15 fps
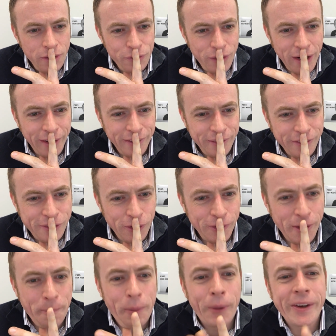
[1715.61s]
Right, so
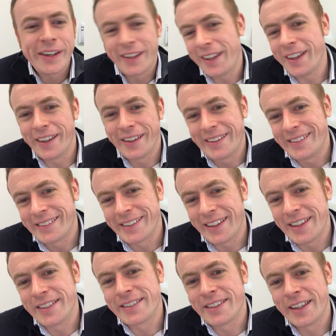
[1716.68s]
your point is
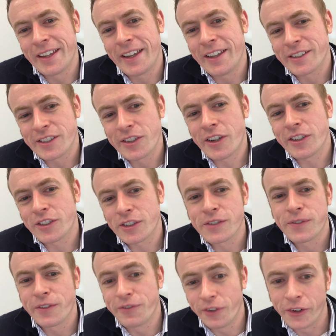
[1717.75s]
that it's not
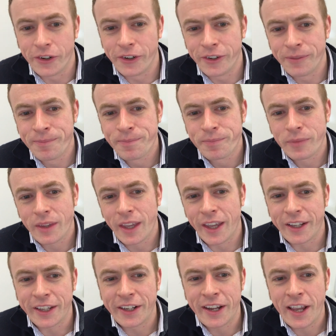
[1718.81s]
just for fun.
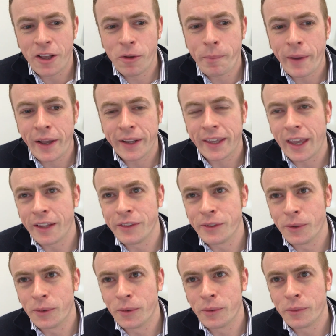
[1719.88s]
It can help our
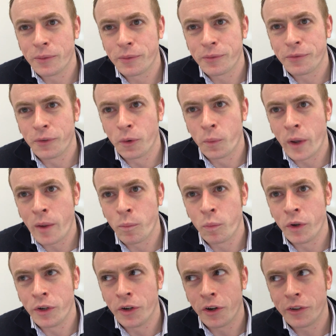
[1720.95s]
Kendo for when
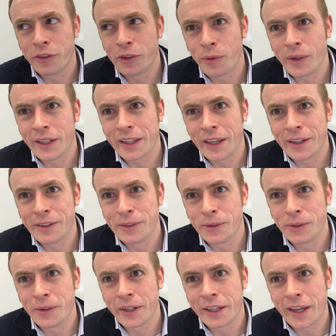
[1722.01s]
we're not doing
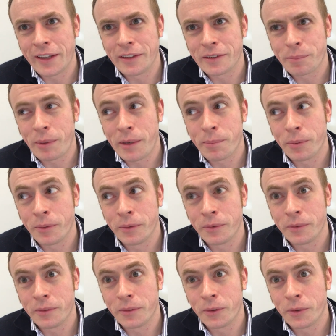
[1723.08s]
Kendo against
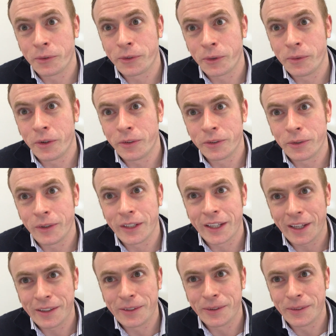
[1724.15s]
people also not doing
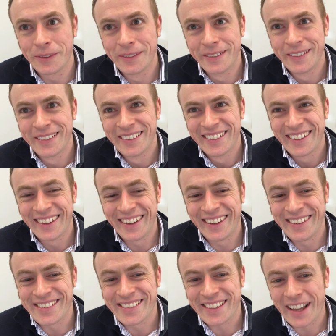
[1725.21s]
Kendo,
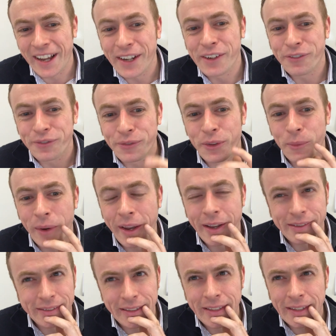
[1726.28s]
is kind of the way
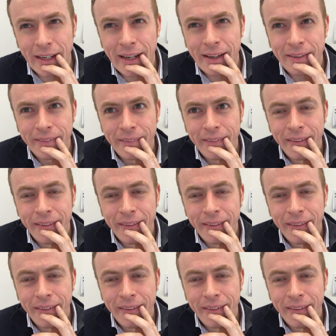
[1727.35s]
I see that.